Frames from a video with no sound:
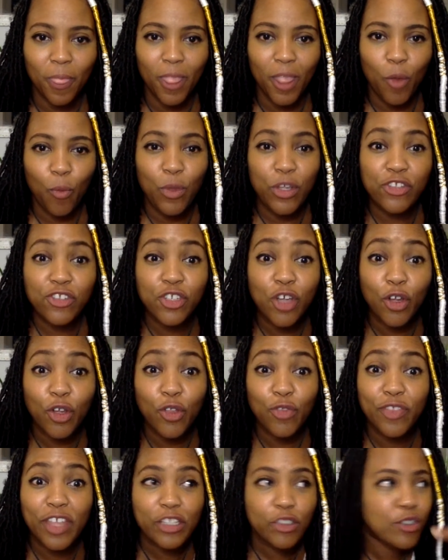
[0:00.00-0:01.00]
We show
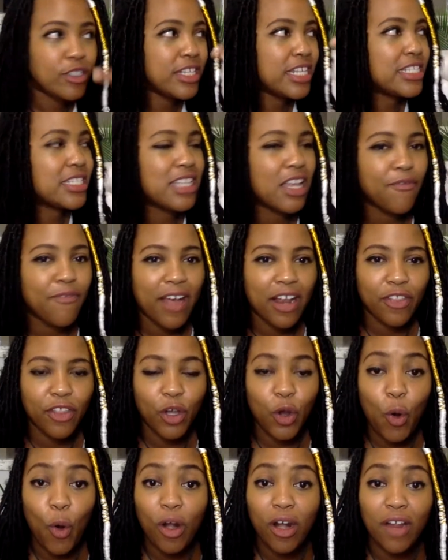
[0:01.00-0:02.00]
you things. You see stuff out of the
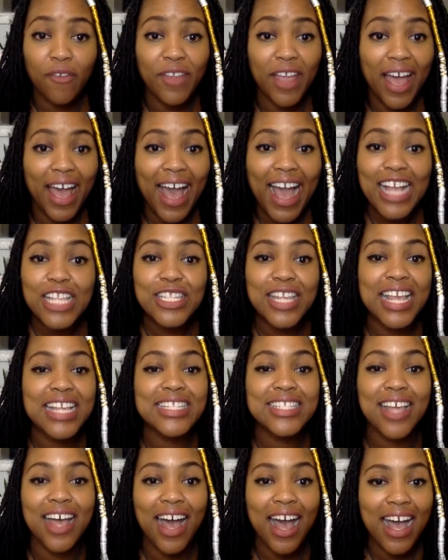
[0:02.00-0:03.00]
corner of your eyes.
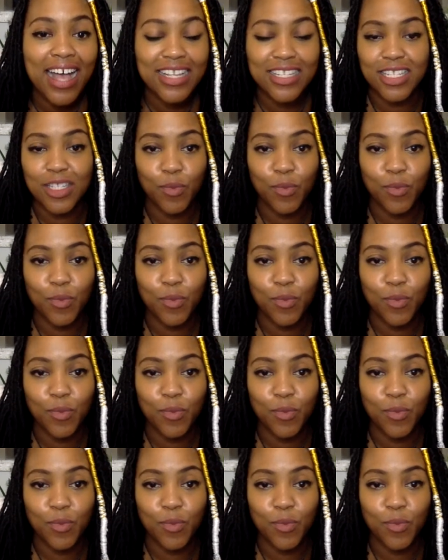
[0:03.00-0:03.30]
It's us.